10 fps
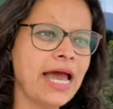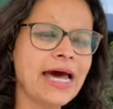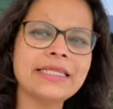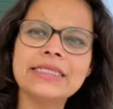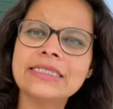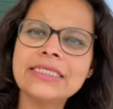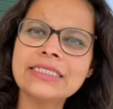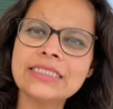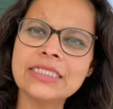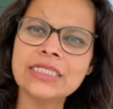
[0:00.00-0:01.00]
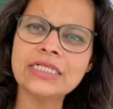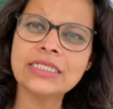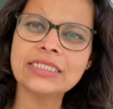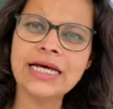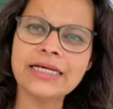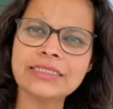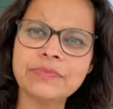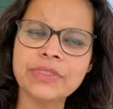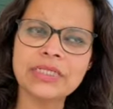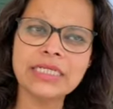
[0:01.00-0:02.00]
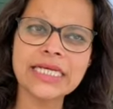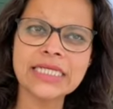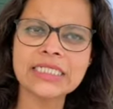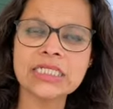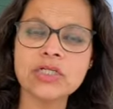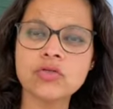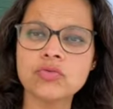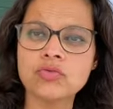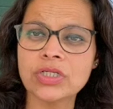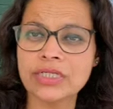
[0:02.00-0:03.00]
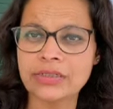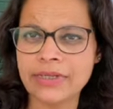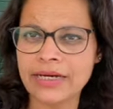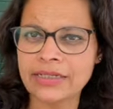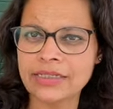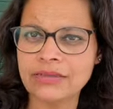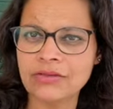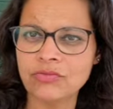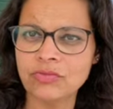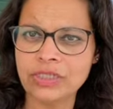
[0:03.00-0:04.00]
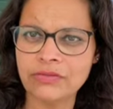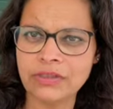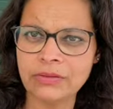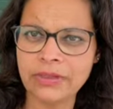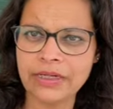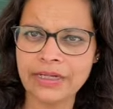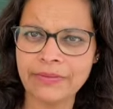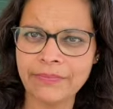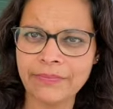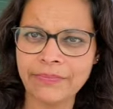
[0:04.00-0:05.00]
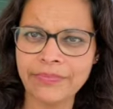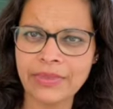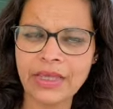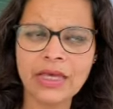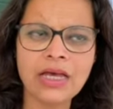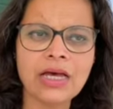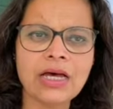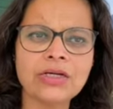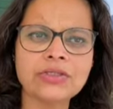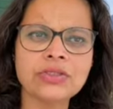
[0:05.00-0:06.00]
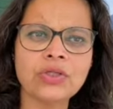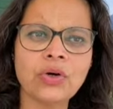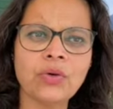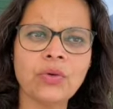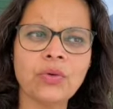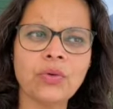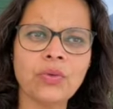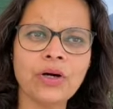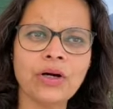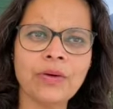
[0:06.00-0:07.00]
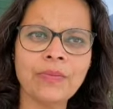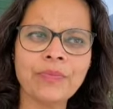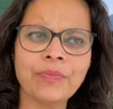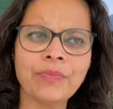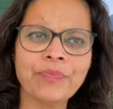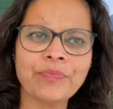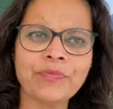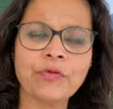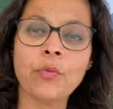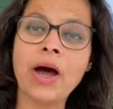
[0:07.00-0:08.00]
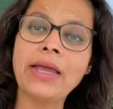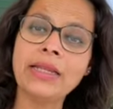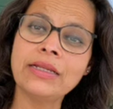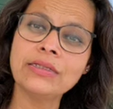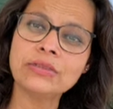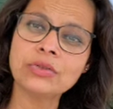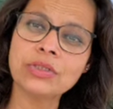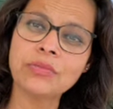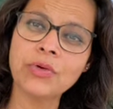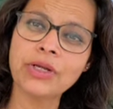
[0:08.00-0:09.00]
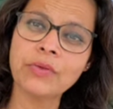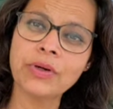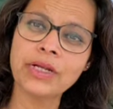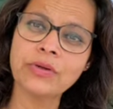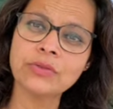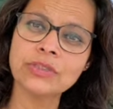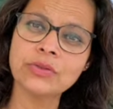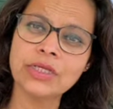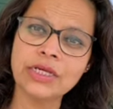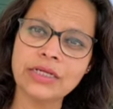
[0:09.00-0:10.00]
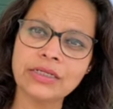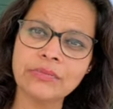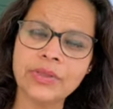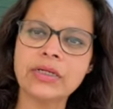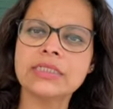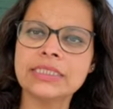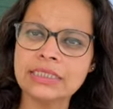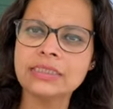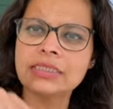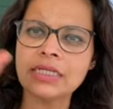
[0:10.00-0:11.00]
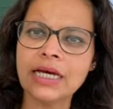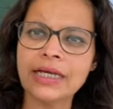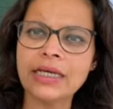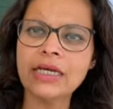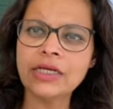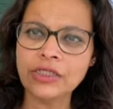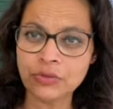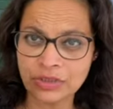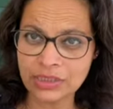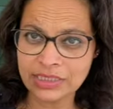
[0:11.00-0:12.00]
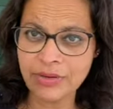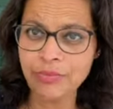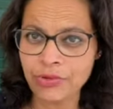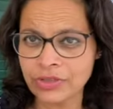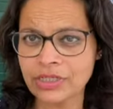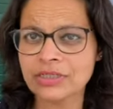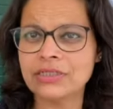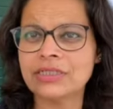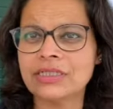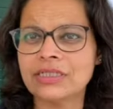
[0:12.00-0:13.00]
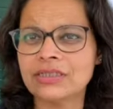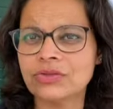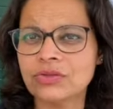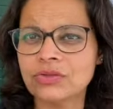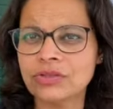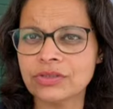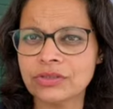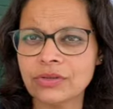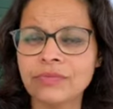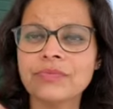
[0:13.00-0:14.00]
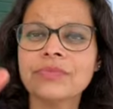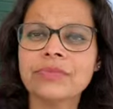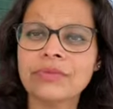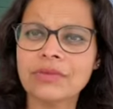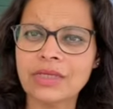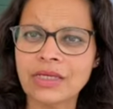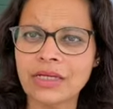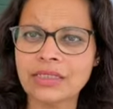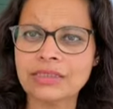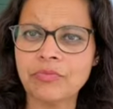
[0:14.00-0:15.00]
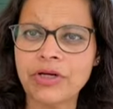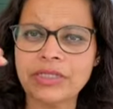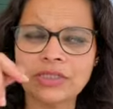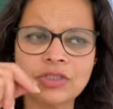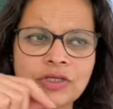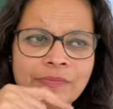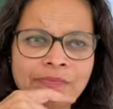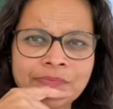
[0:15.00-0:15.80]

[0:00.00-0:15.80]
And then this year it has been hit really badly, really, really badly. So while today morning when I was looking at it, because yesterday I used the same product that I had used 2 years ago and I sprayed the tree.